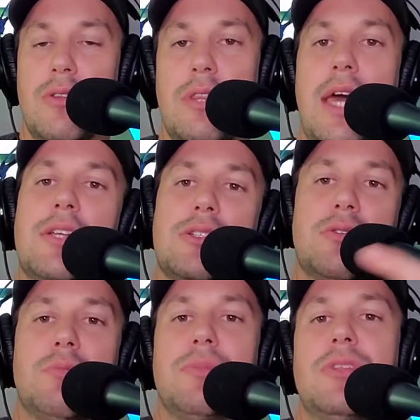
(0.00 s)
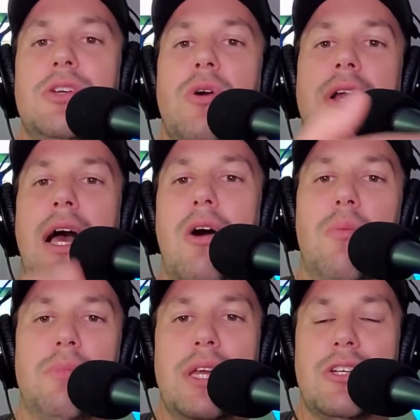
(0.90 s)
that is, you are now
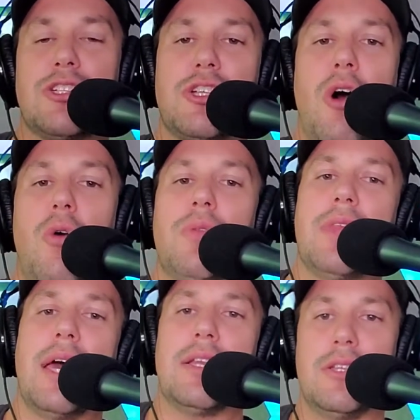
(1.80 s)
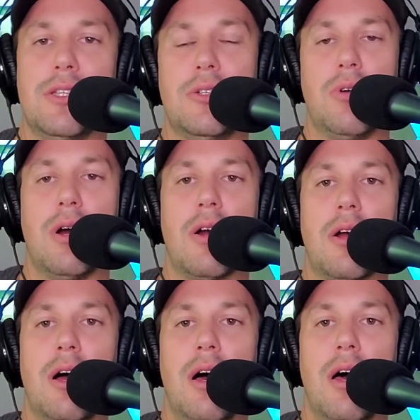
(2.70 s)
being shown that you
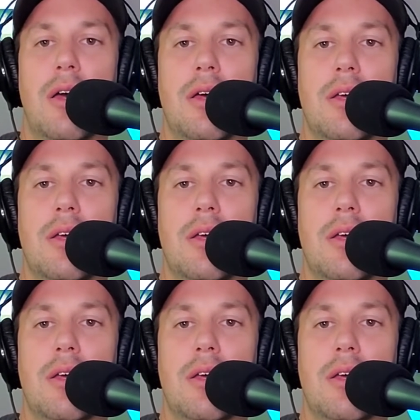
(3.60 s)
are